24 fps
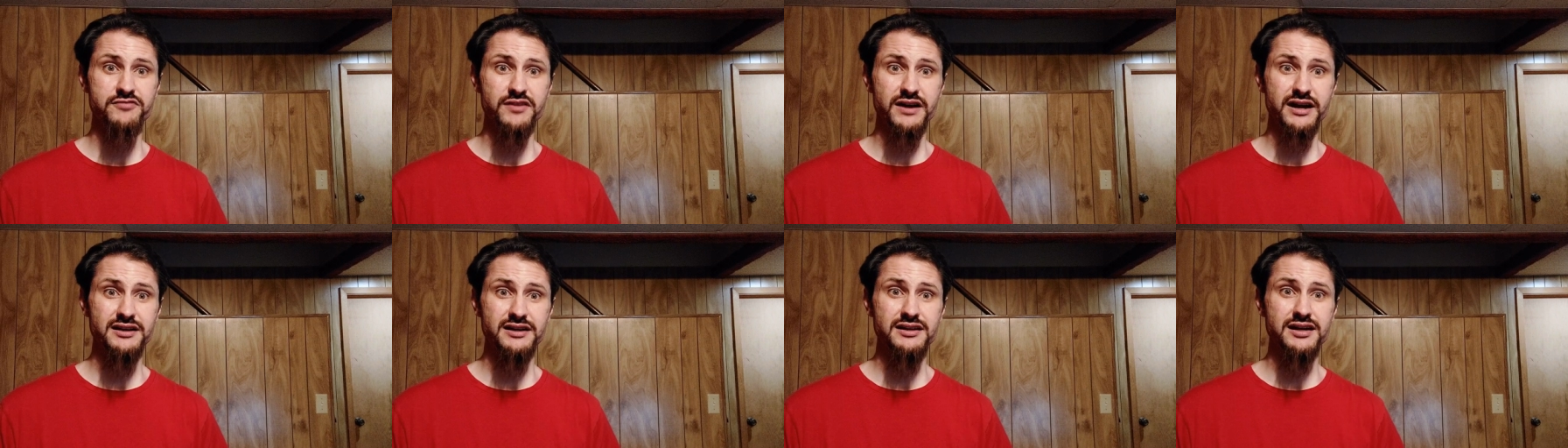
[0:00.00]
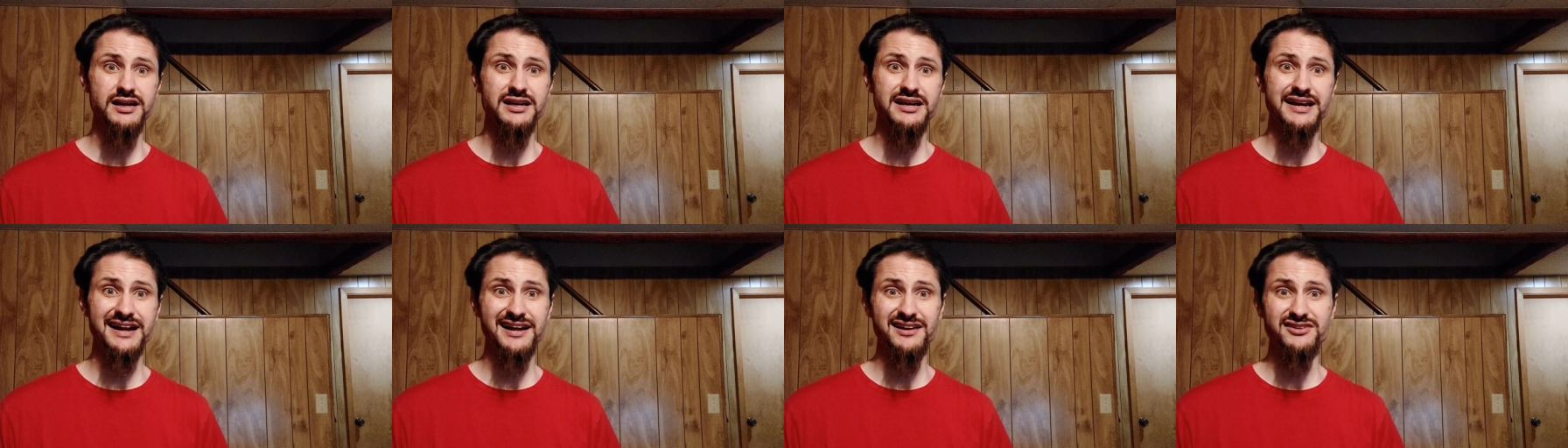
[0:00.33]

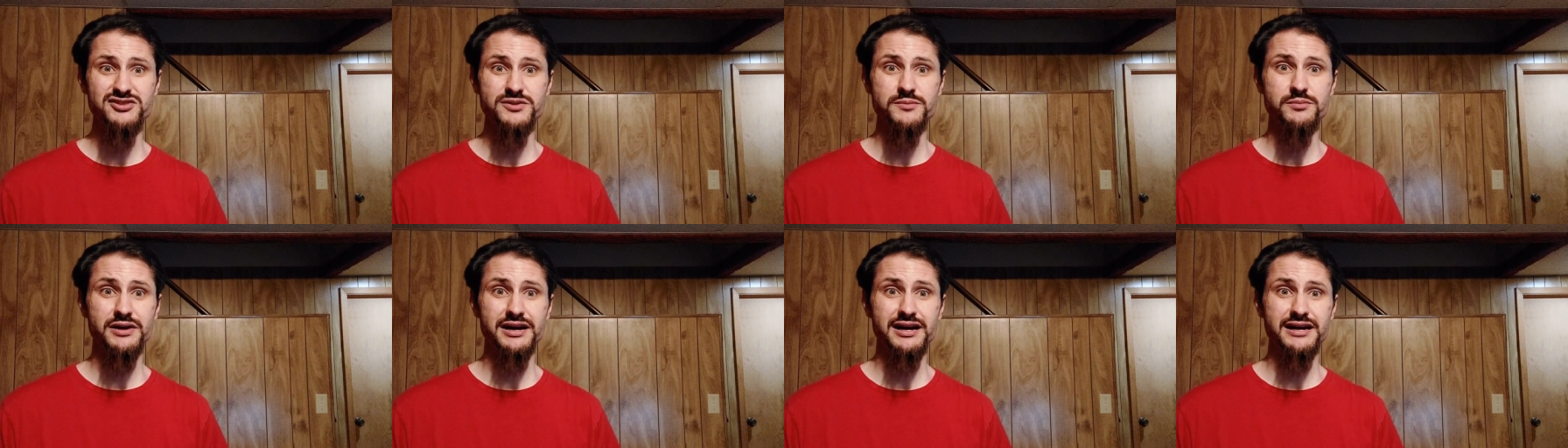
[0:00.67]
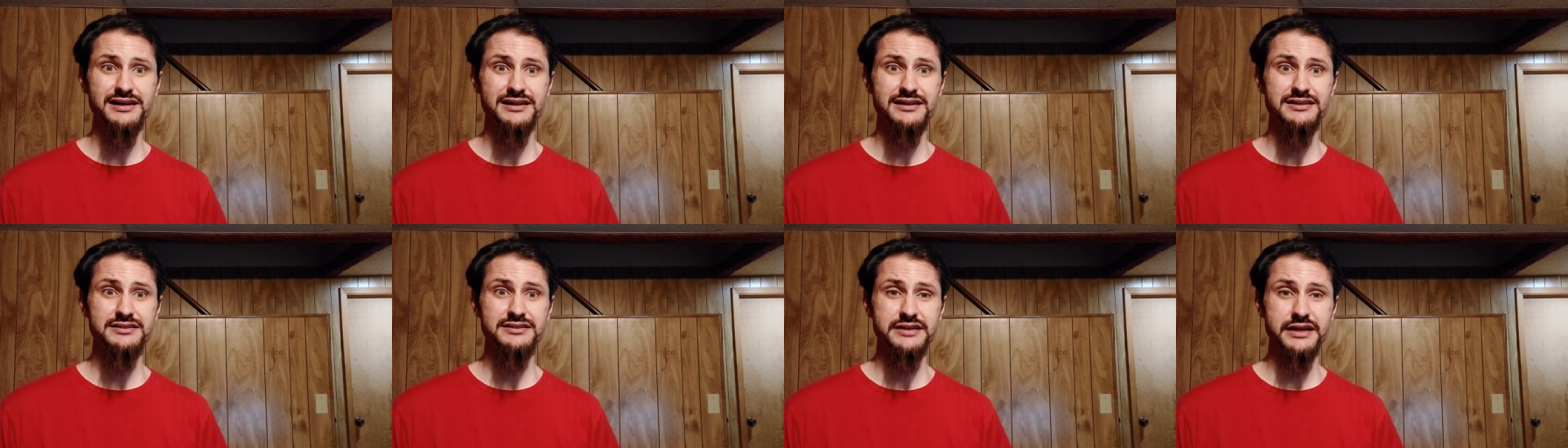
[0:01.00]
finite
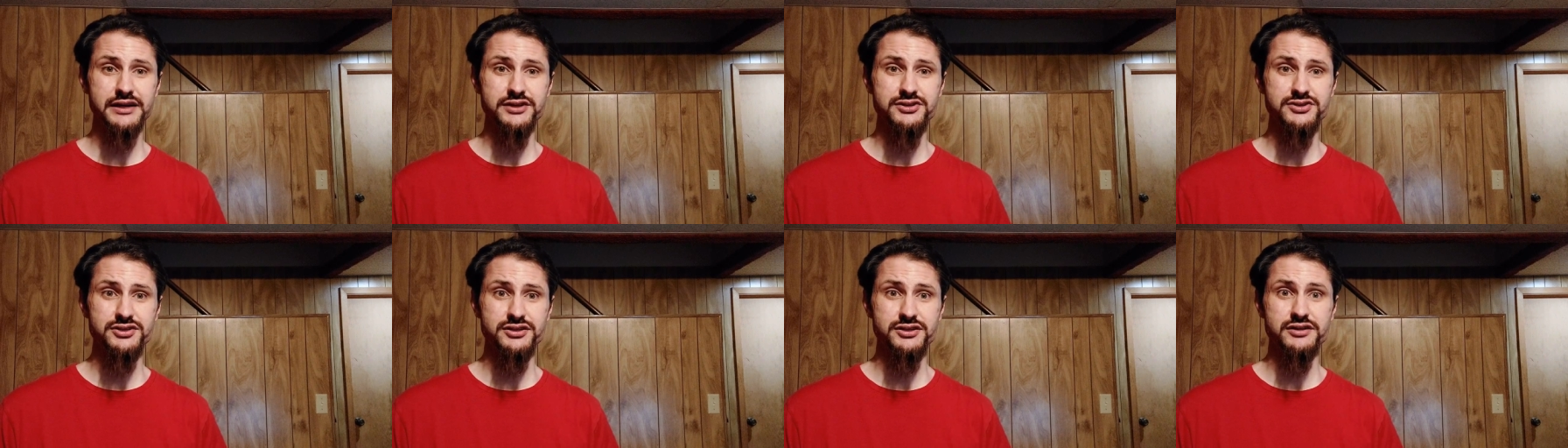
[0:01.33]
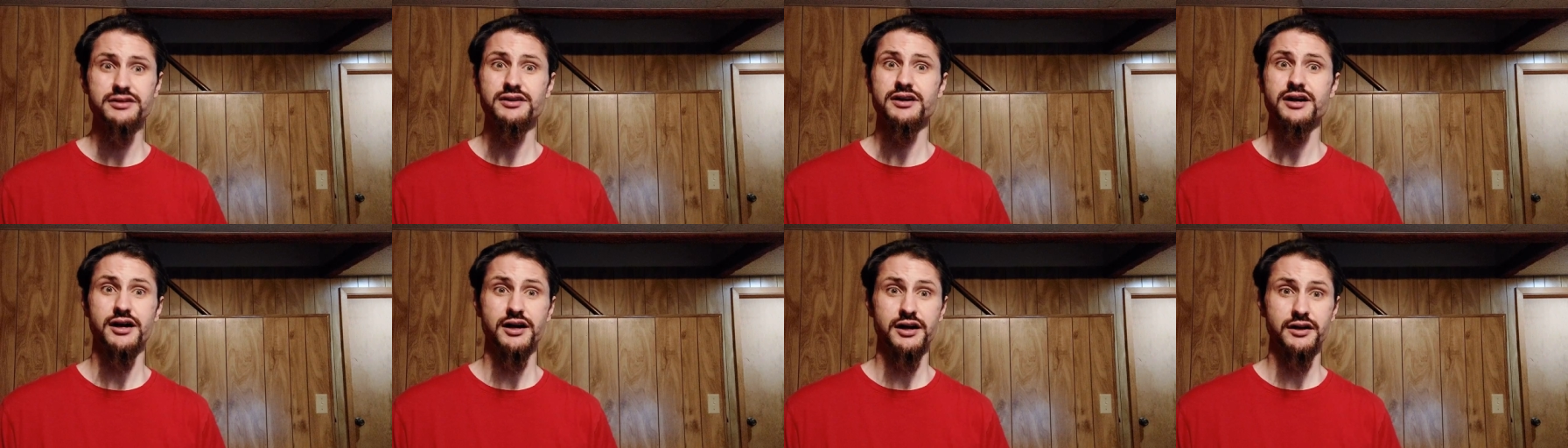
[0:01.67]
algebraic
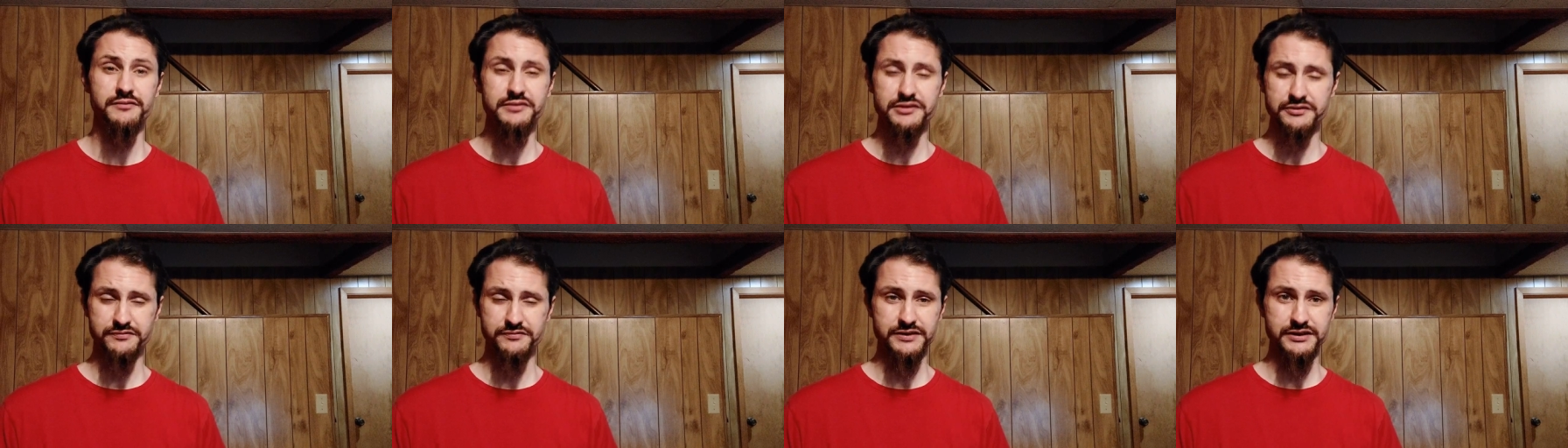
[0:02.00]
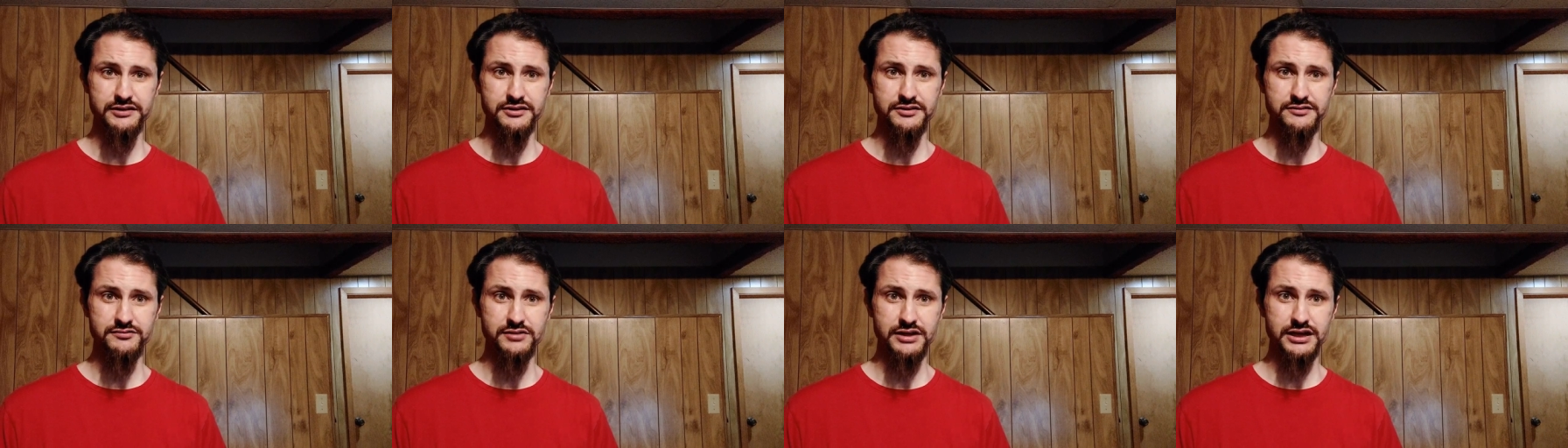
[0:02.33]
extension of the
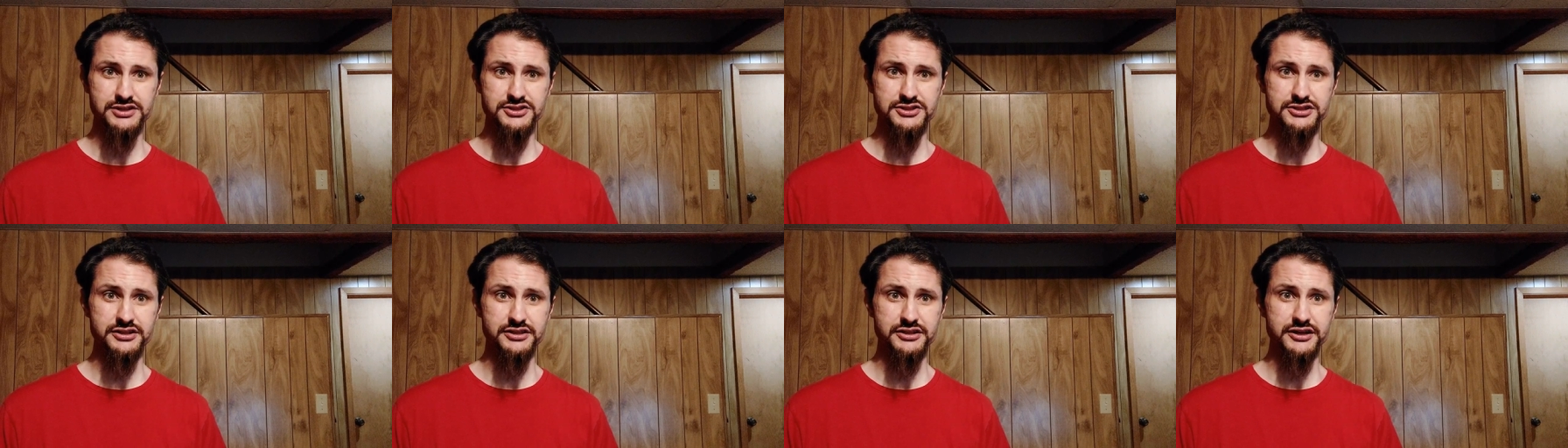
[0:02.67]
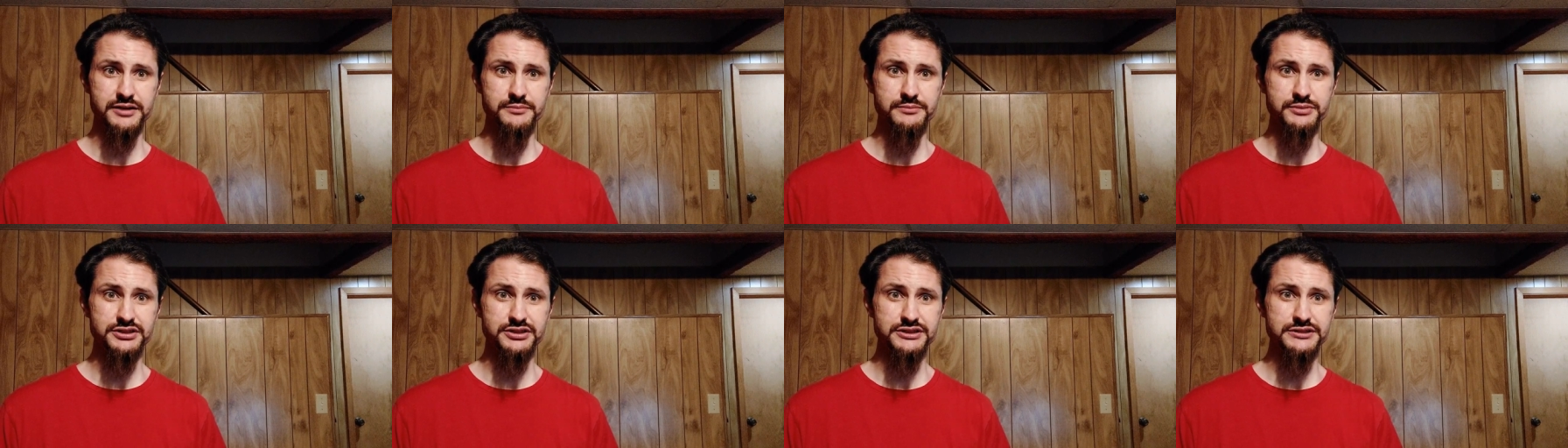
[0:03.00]
field of rational
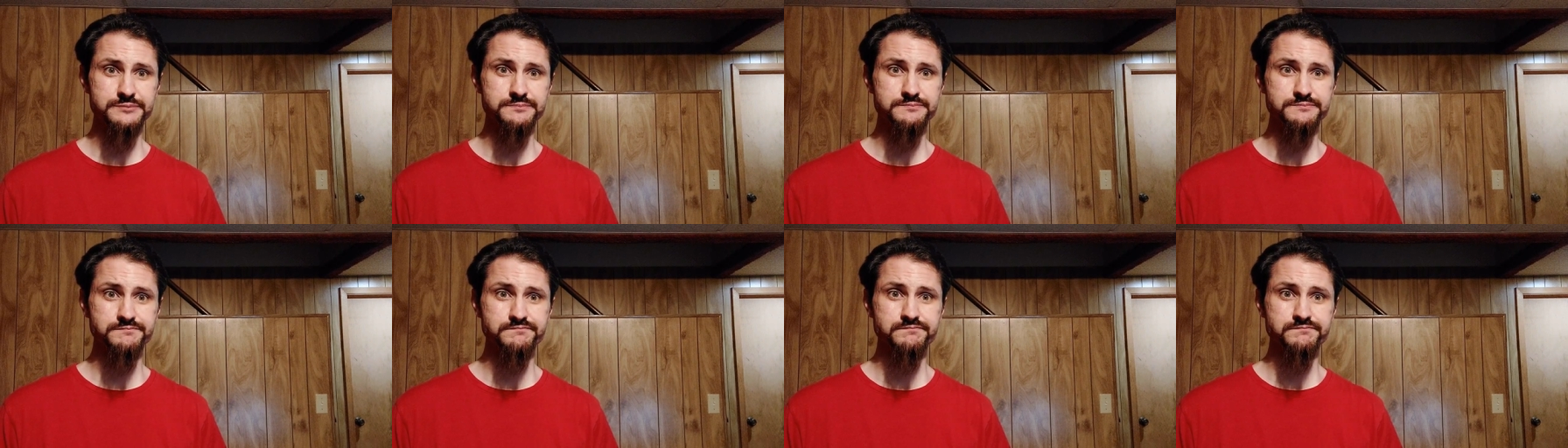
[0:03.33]
numbers.